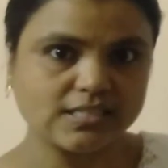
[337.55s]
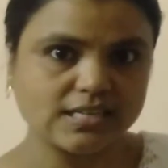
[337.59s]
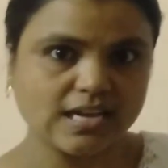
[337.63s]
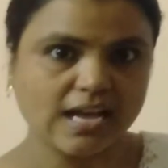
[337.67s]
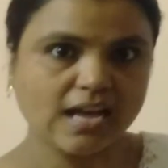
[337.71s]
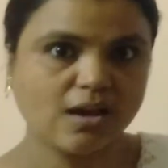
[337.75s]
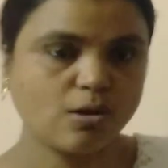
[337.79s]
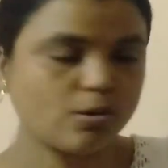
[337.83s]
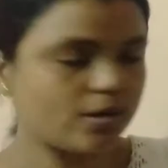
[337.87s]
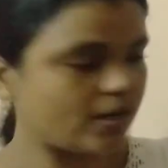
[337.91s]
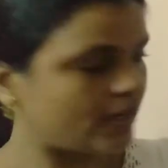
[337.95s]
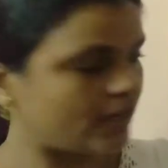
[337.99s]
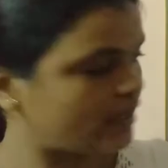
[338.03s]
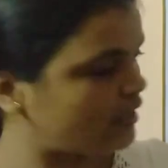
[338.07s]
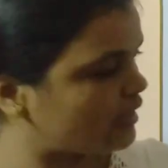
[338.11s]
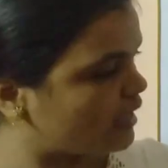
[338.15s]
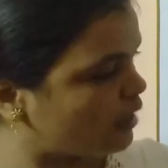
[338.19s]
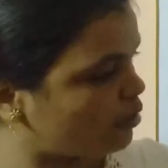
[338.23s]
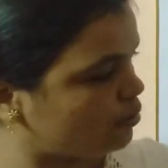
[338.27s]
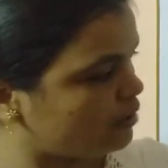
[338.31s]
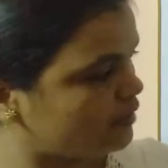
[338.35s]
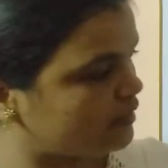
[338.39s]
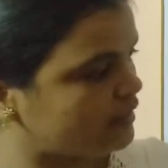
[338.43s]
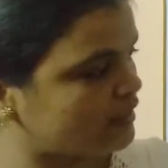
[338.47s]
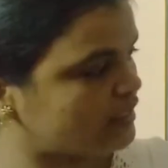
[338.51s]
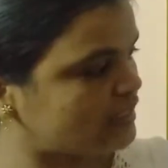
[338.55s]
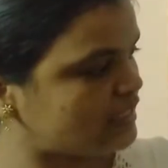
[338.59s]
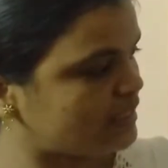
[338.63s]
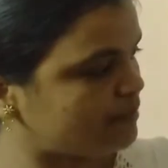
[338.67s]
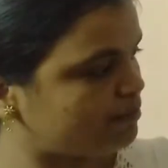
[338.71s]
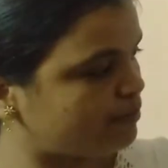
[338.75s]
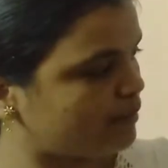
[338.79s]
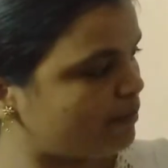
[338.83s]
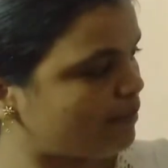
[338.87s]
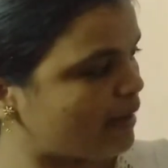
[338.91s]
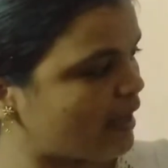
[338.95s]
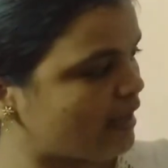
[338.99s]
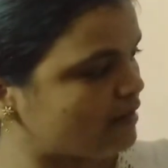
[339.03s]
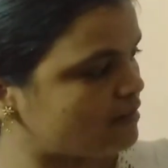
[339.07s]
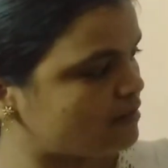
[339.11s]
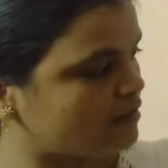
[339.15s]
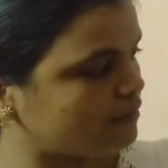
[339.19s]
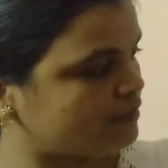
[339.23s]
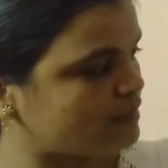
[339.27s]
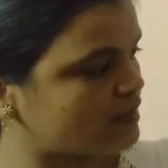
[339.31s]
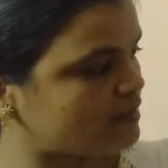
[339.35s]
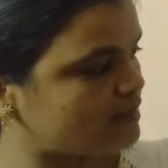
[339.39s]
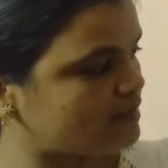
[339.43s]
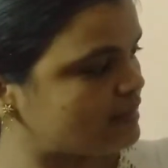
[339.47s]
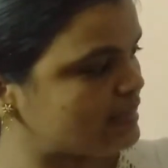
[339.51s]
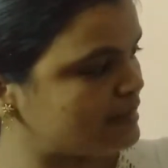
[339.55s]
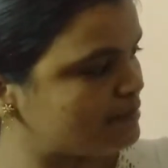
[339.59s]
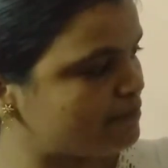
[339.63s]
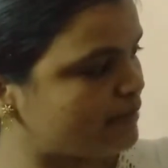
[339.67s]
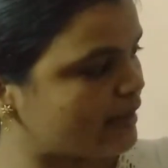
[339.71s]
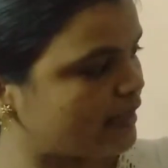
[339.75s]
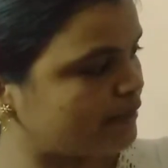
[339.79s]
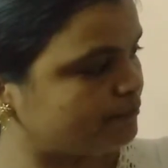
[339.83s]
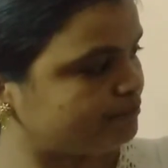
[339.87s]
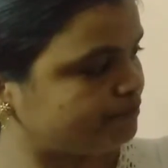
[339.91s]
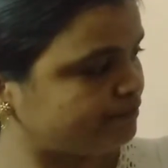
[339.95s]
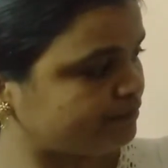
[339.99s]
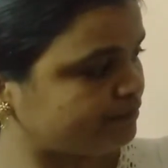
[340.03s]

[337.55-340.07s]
down and down in the deeper parts of the seabed,